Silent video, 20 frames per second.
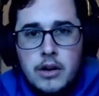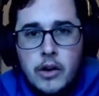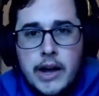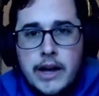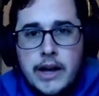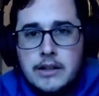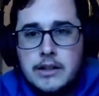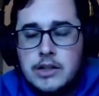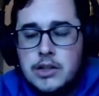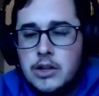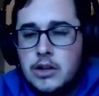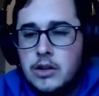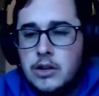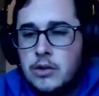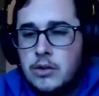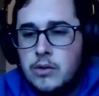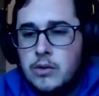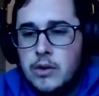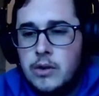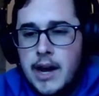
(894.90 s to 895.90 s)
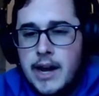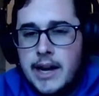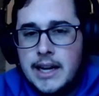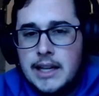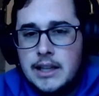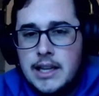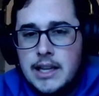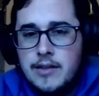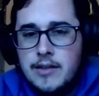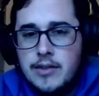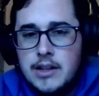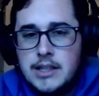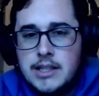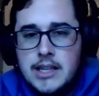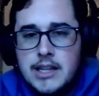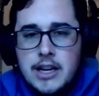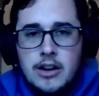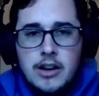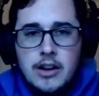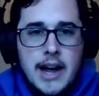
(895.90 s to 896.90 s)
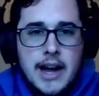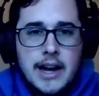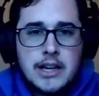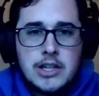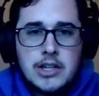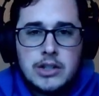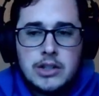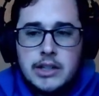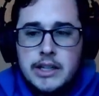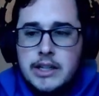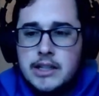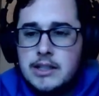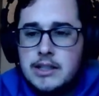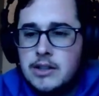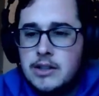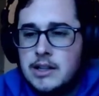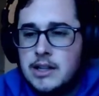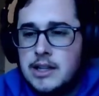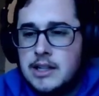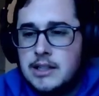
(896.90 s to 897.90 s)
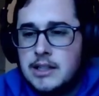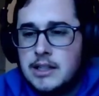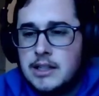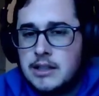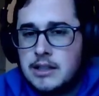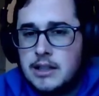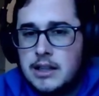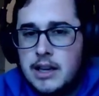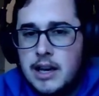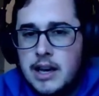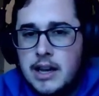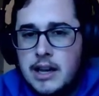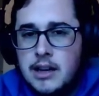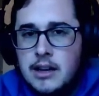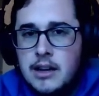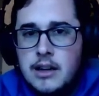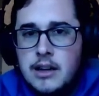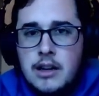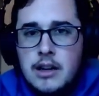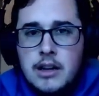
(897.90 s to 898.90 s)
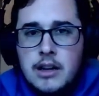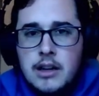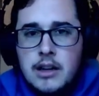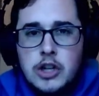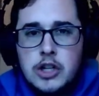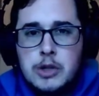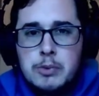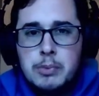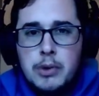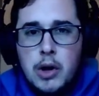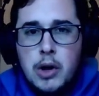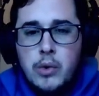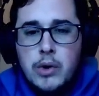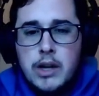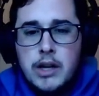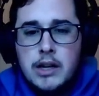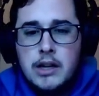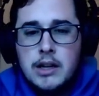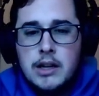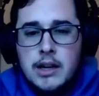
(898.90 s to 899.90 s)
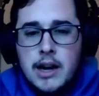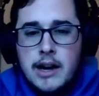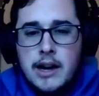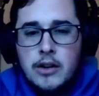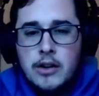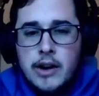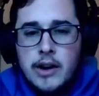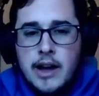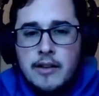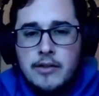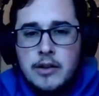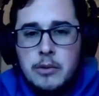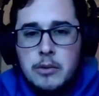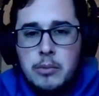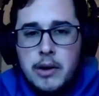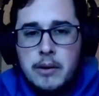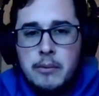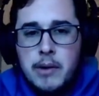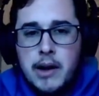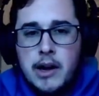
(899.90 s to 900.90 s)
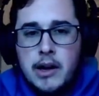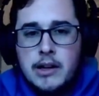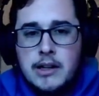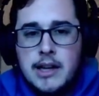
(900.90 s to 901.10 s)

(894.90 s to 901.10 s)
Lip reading: Okay, so I can leave this here, actually, so that it doesn't get exploded, and I don't have to bring my